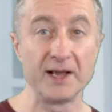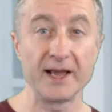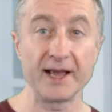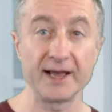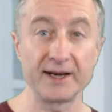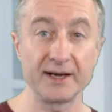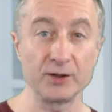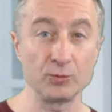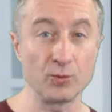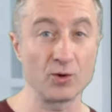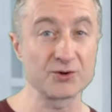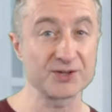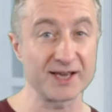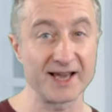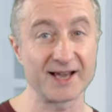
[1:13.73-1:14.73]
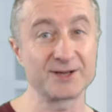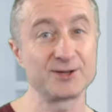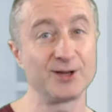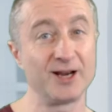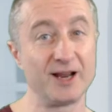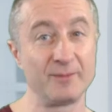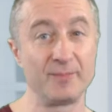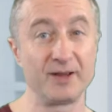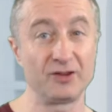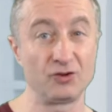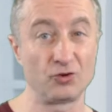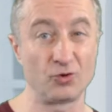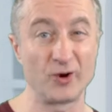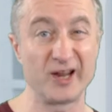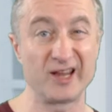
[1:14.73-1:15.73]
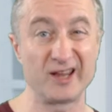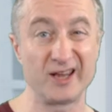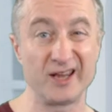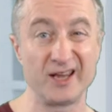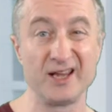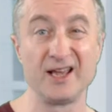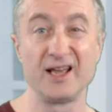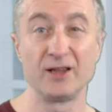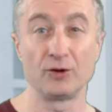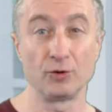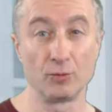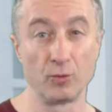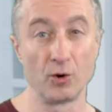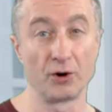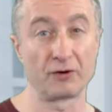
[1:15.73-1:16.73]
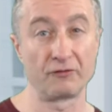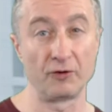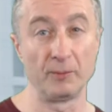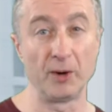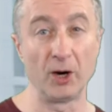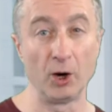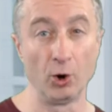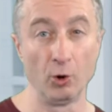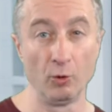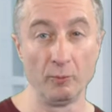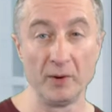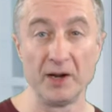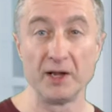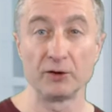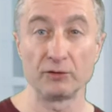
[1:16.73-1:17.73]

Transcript: and it was actually a bit tricky to work from home,